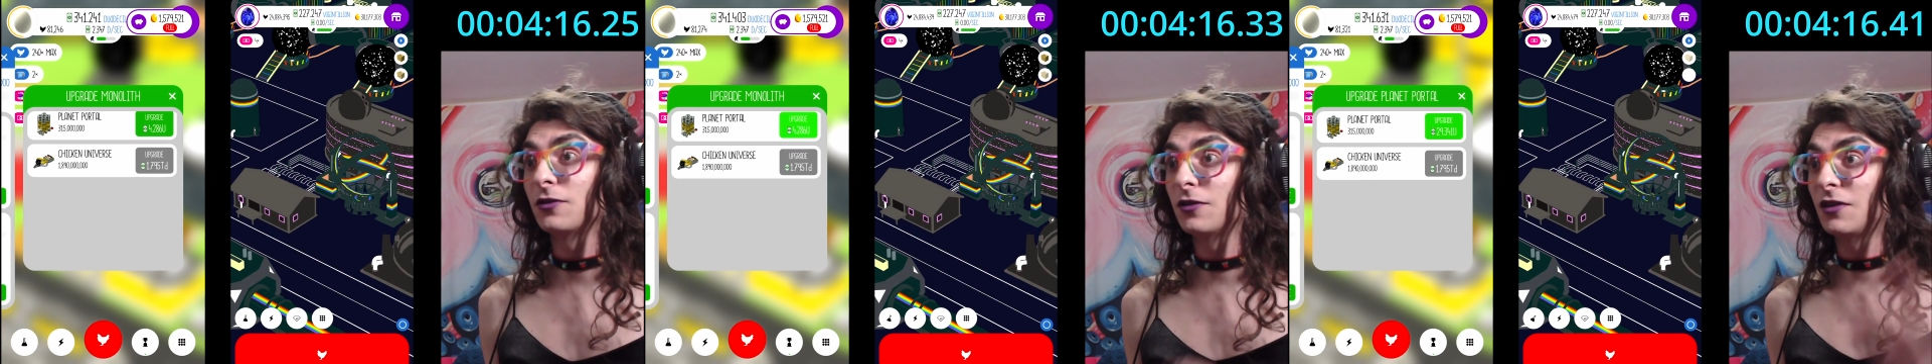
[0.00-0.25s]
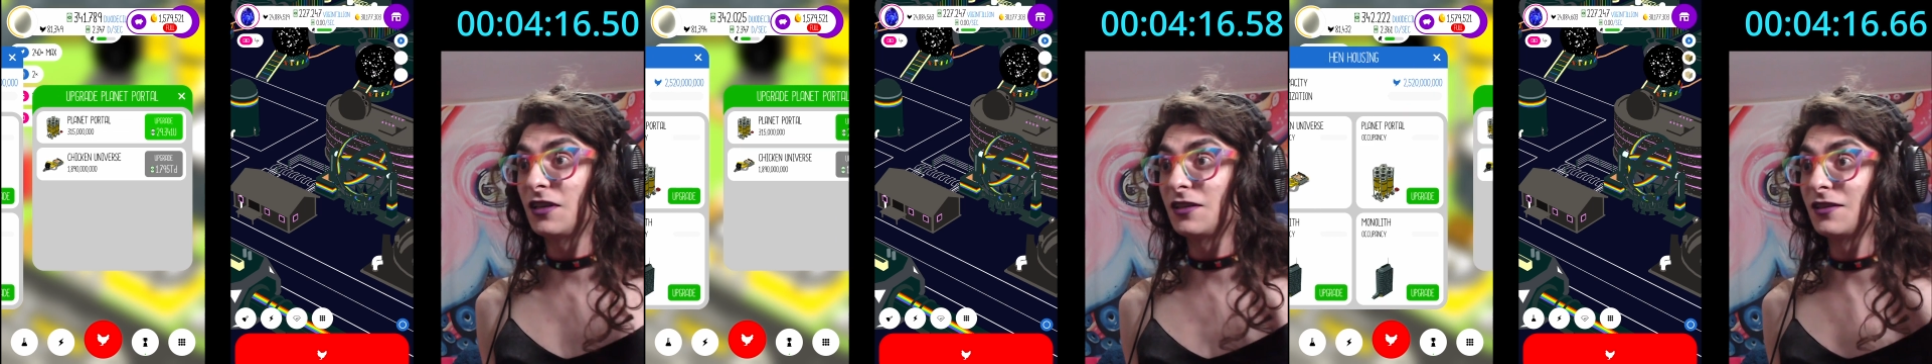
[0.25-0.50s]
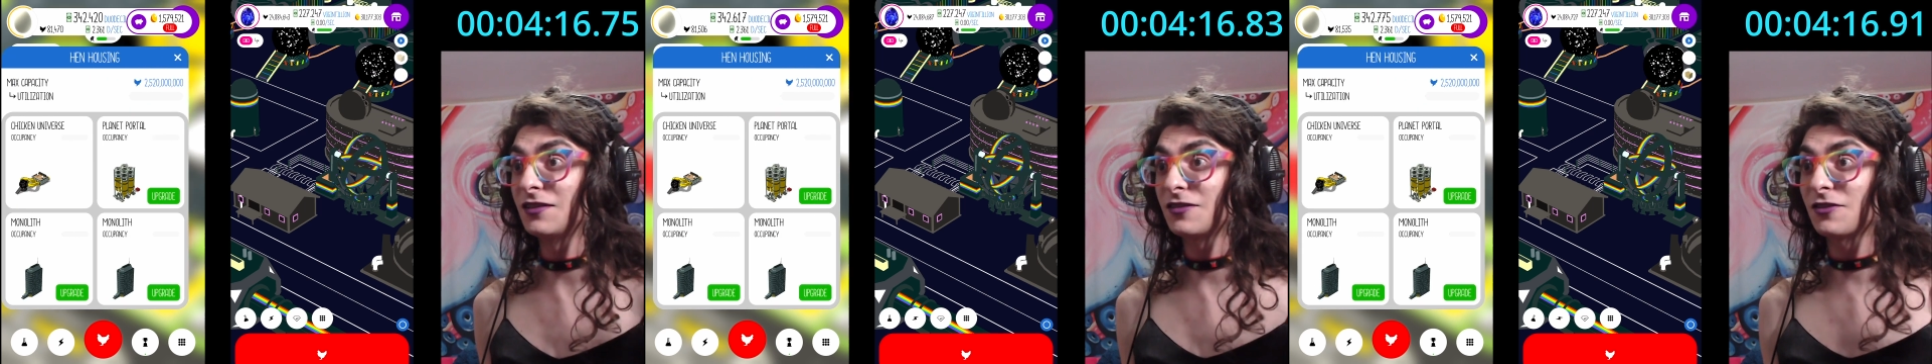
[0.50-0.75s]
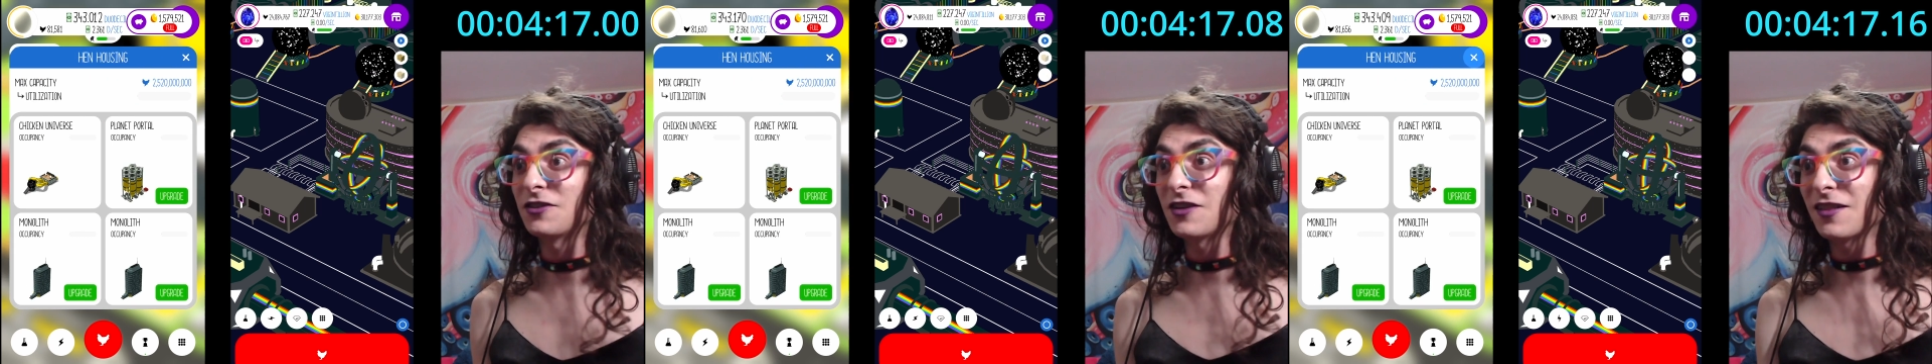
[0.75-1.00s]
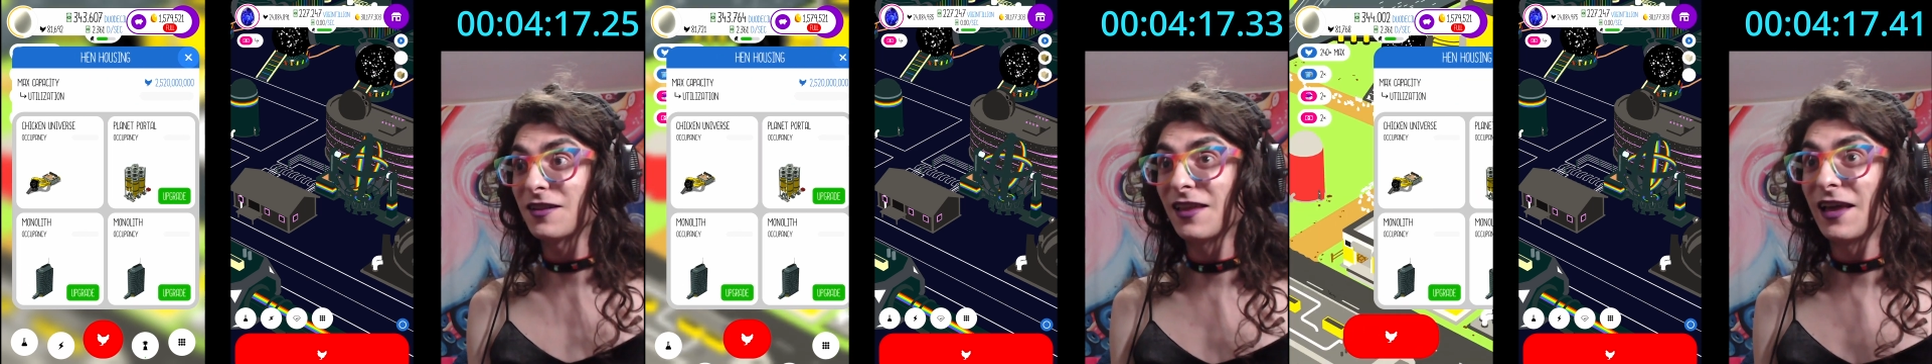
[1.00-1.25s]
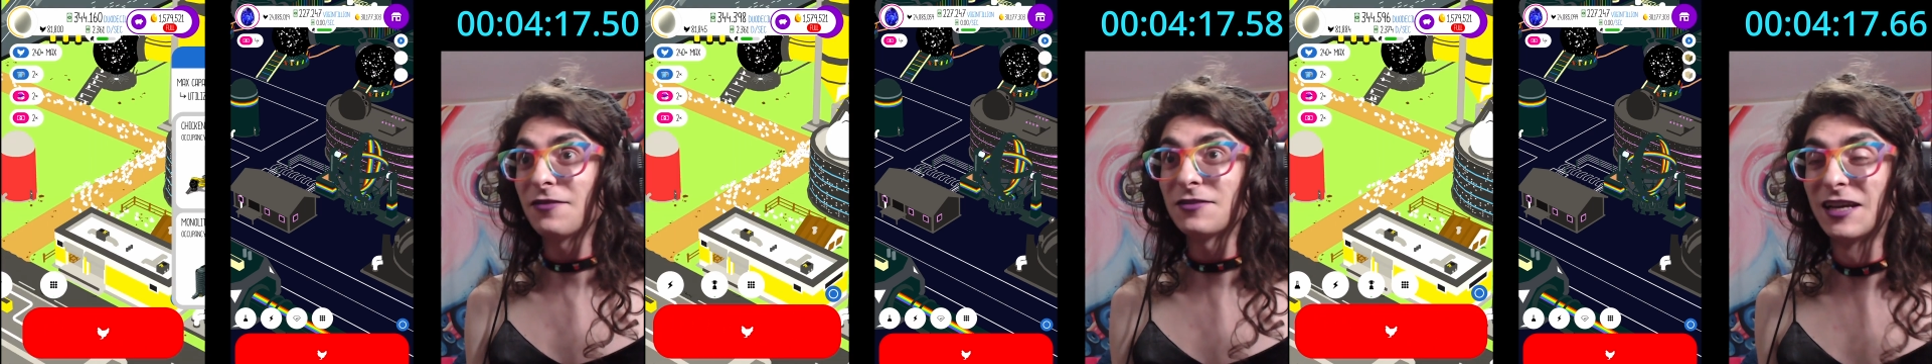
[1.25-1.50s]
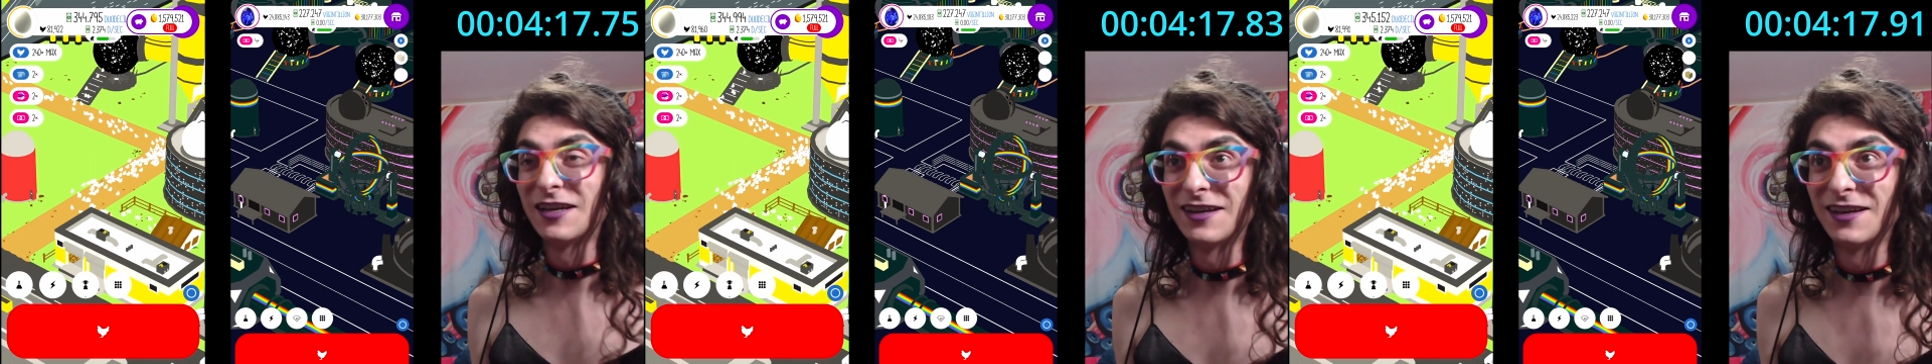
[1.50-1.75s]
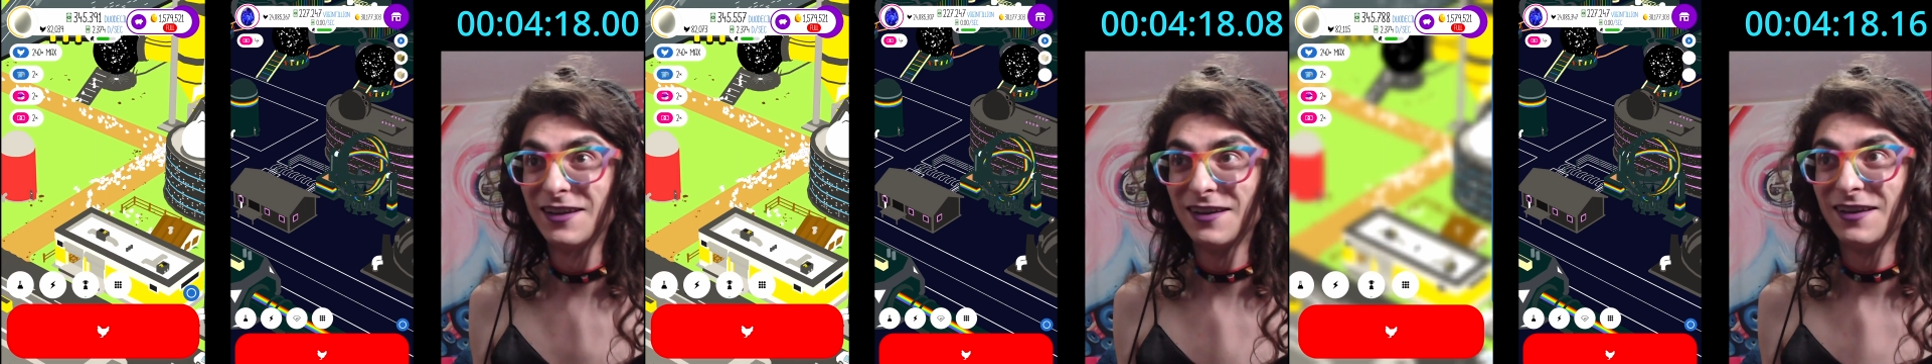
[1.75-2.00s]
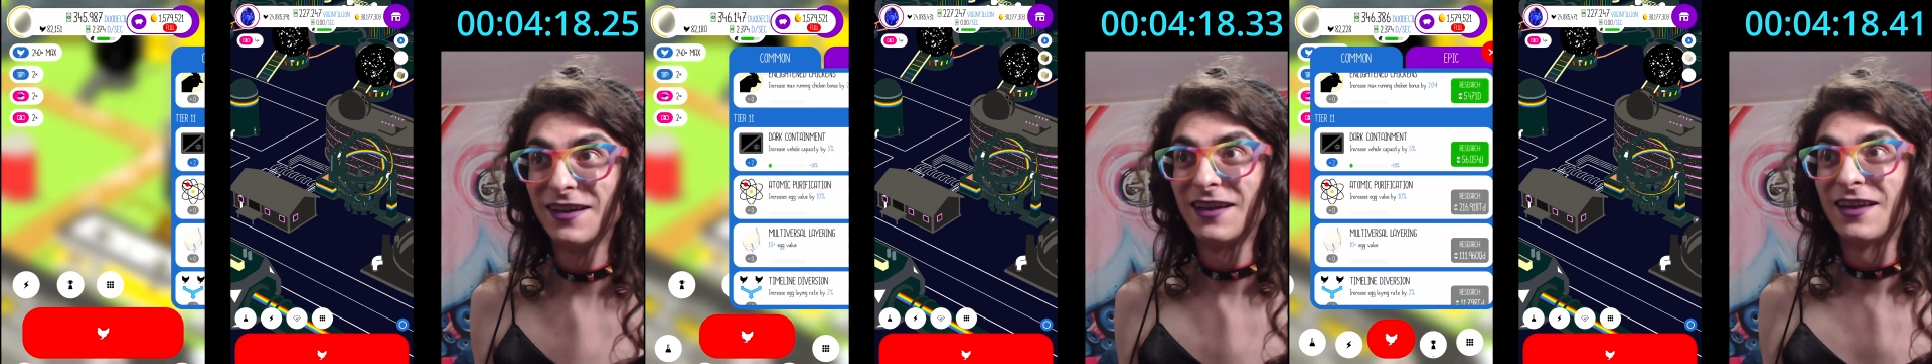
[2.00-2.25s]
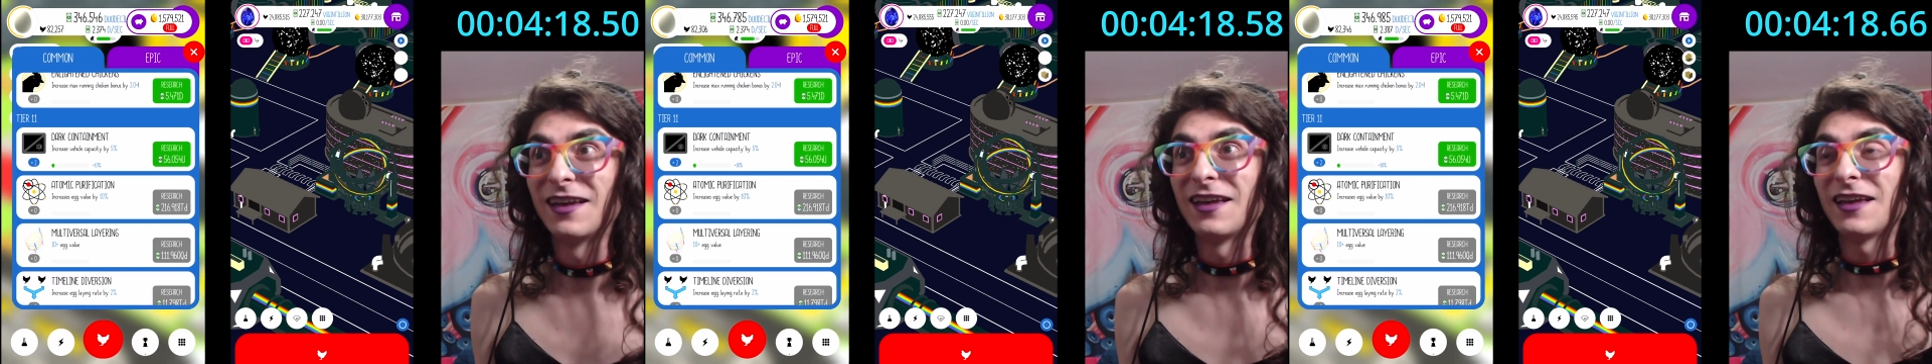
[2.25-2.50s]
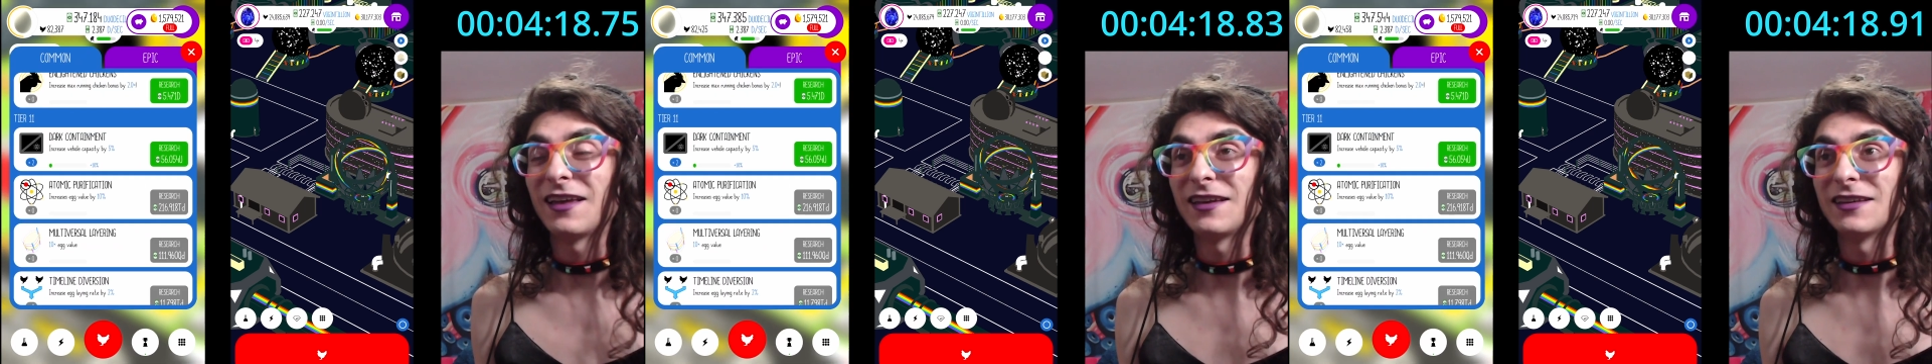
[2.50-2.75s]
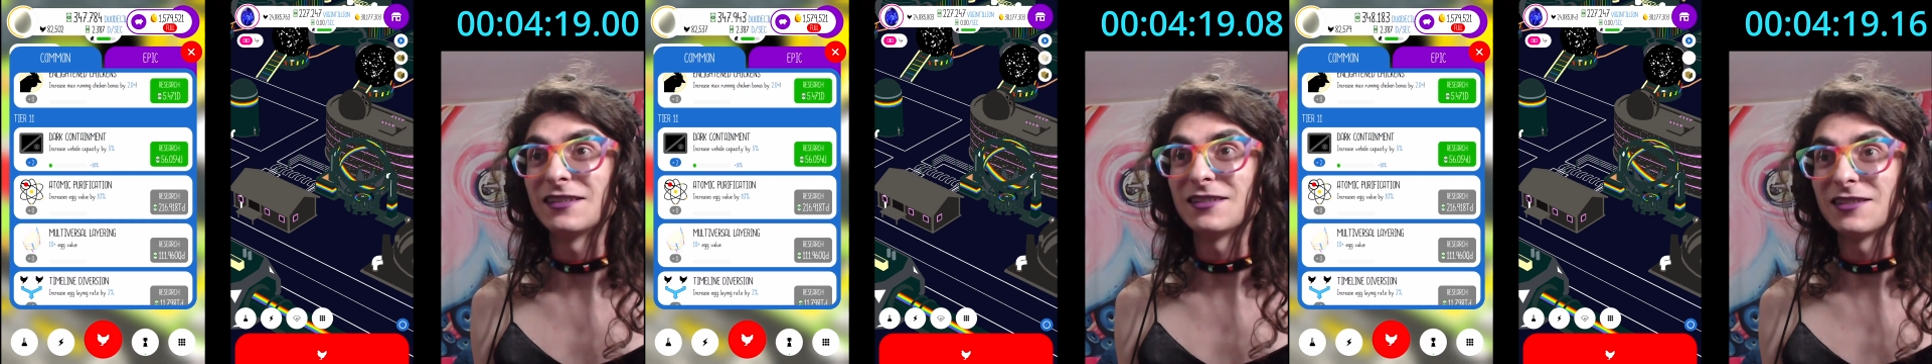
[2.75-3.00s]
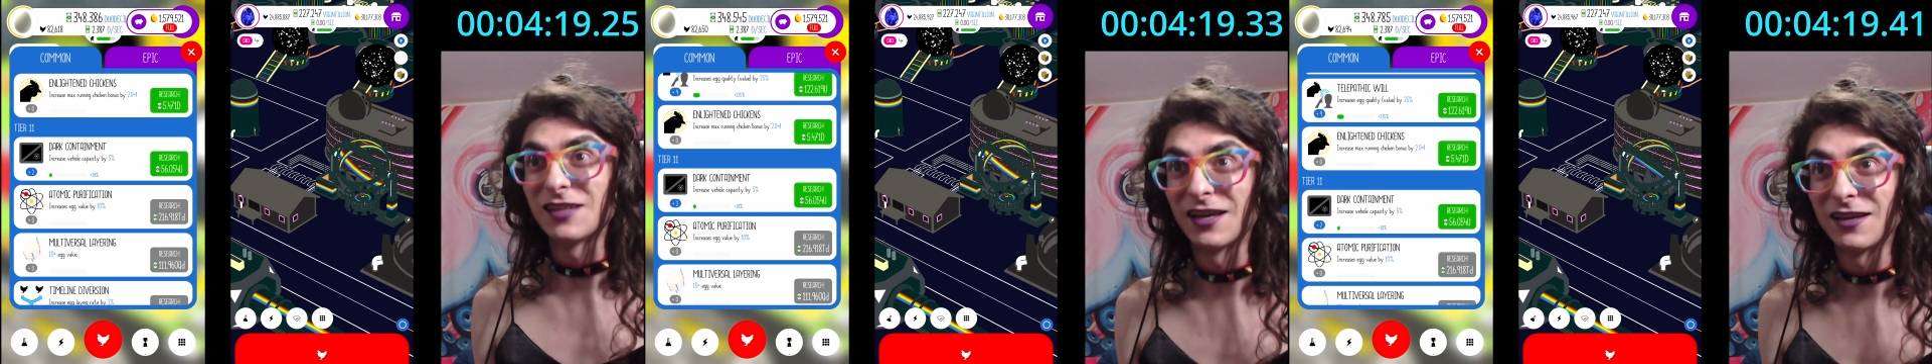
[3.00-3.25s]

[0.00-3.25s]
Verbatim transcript: the screen on the left is